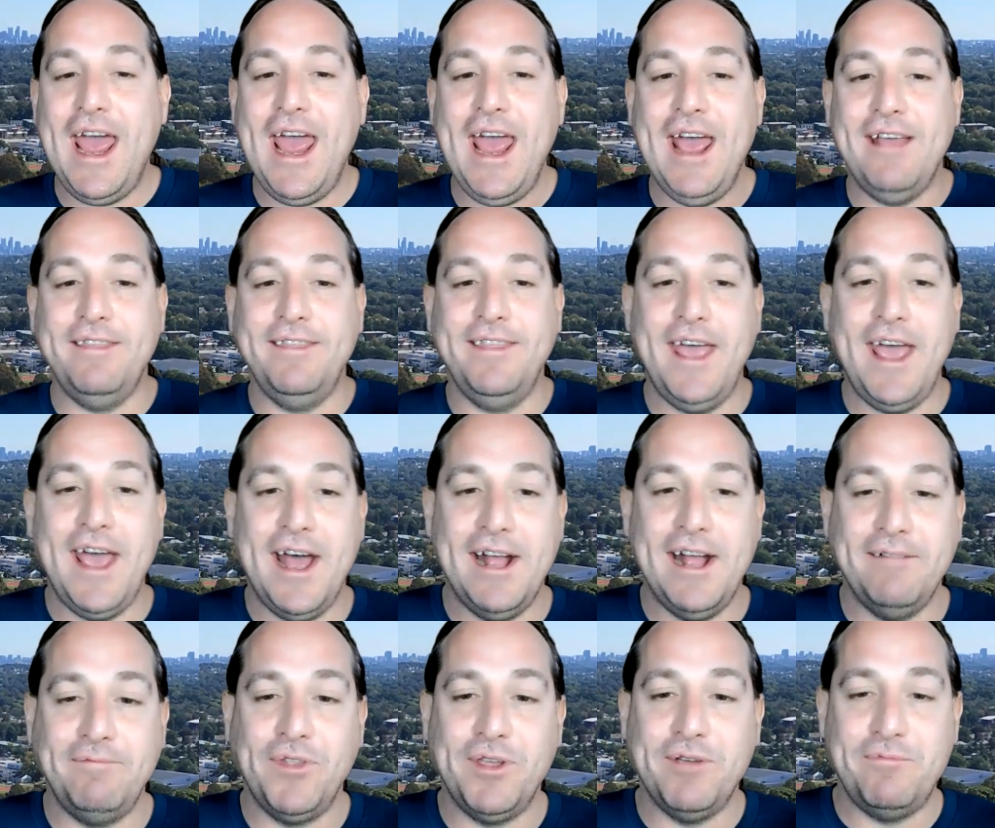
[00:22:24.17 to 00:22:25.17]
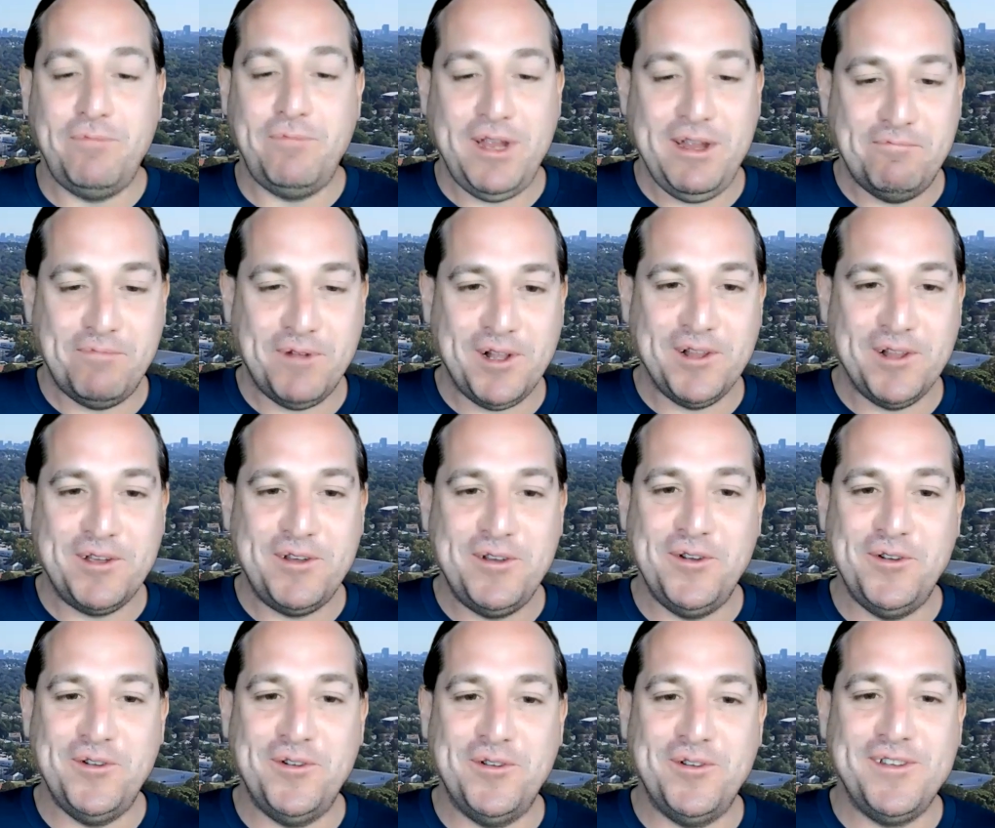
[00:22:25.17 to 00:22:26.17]
And then the people
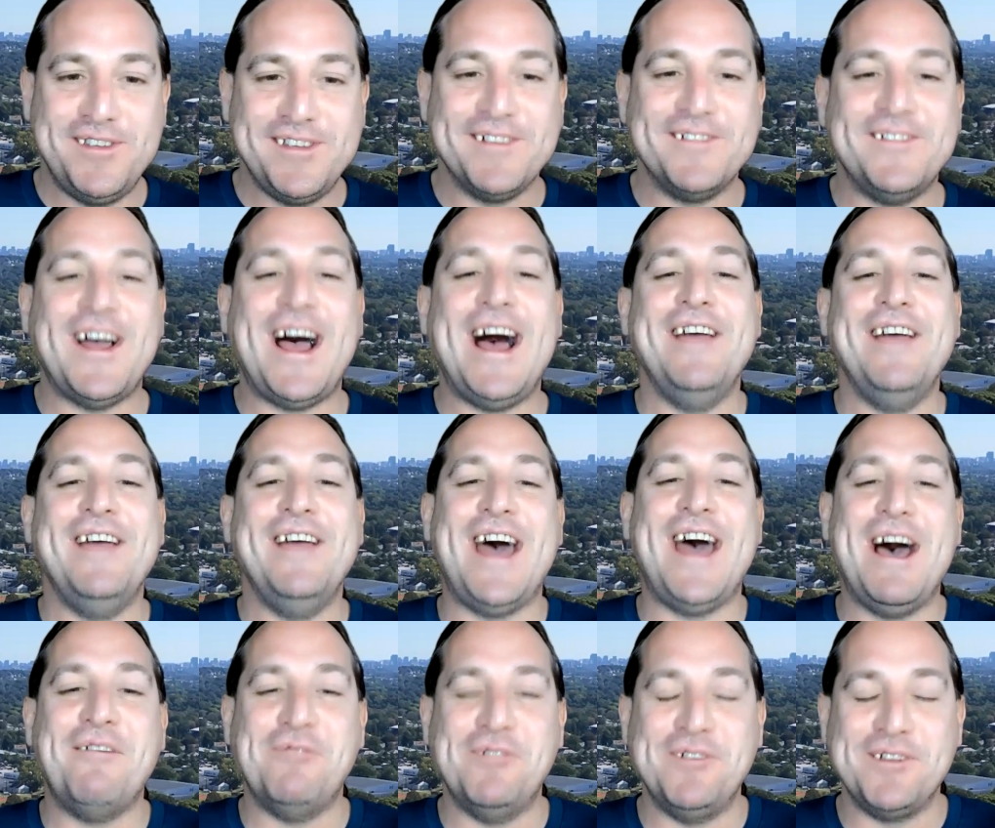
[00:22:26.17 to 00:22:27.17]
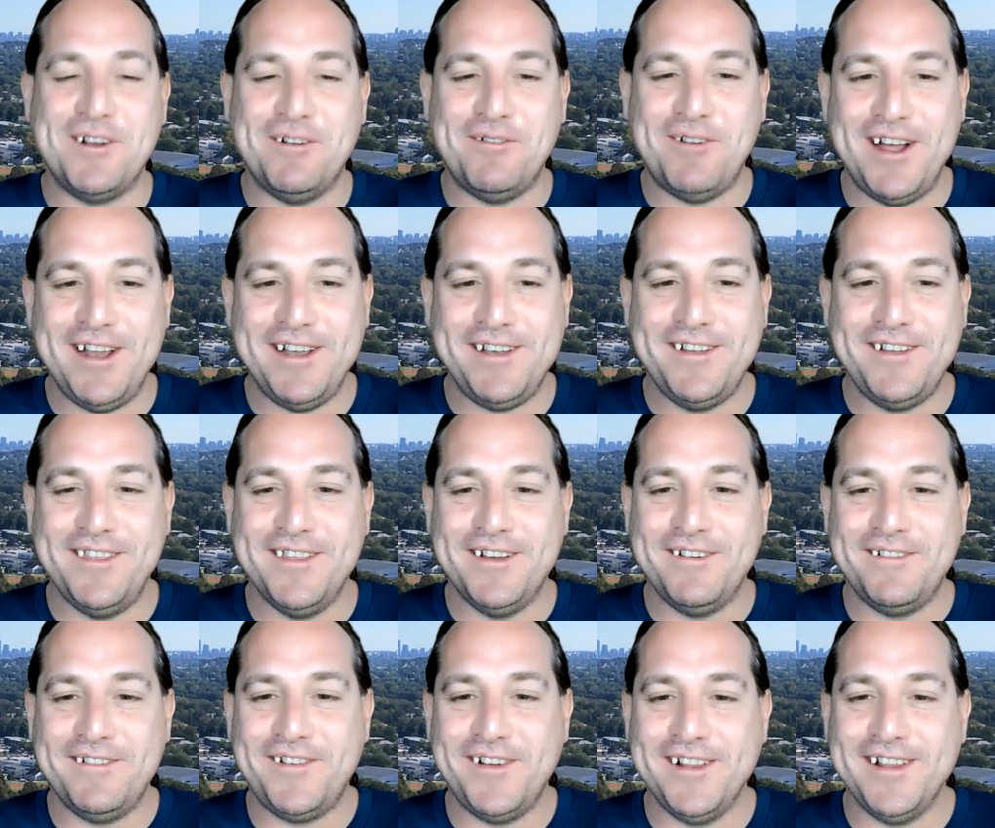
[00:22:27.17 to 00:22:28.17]
who survive that will go on to
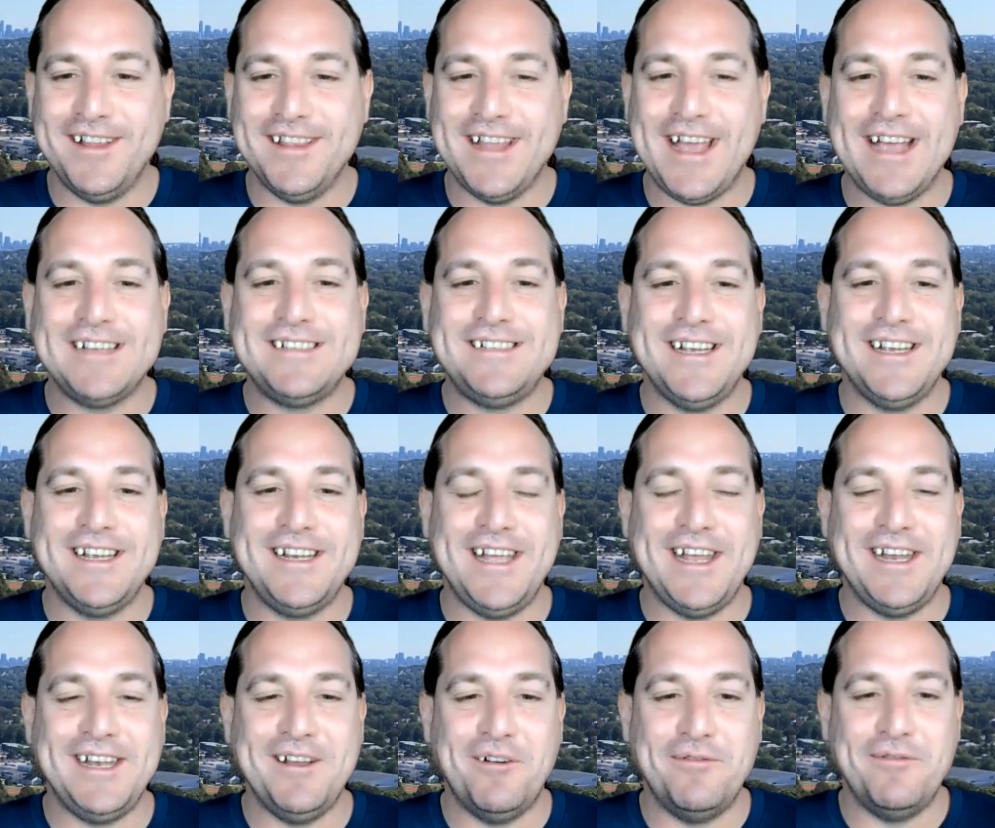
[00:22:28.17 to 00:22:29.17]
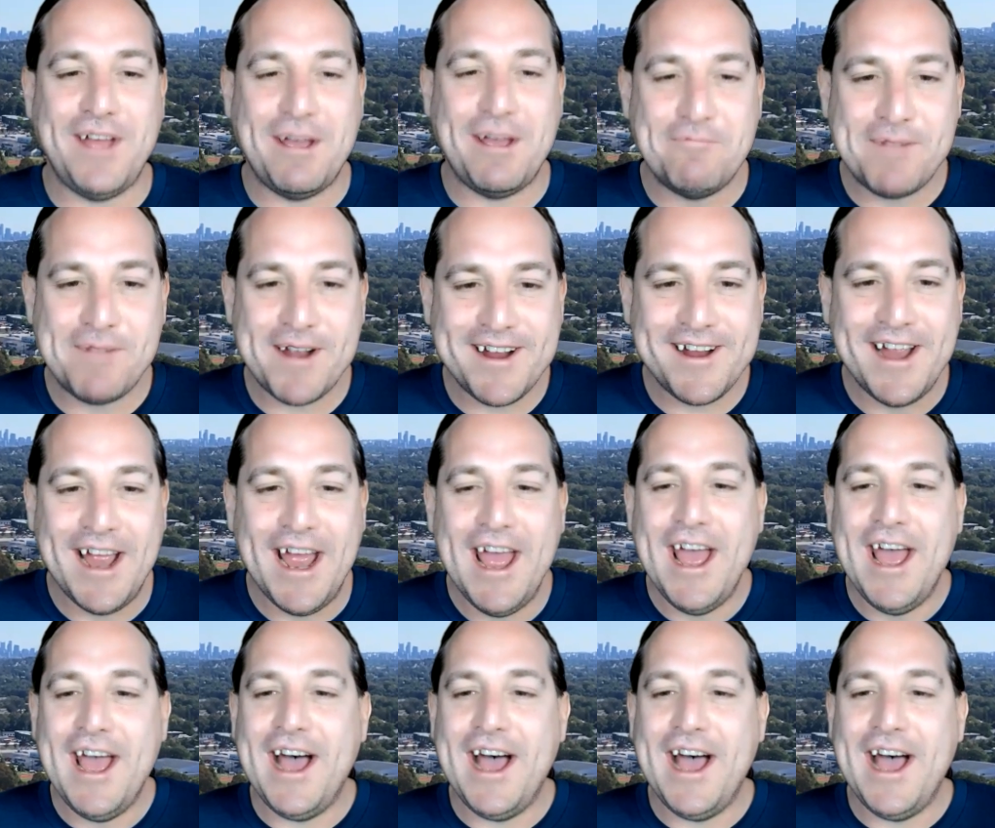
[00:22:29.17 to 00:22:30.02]
the full election in November.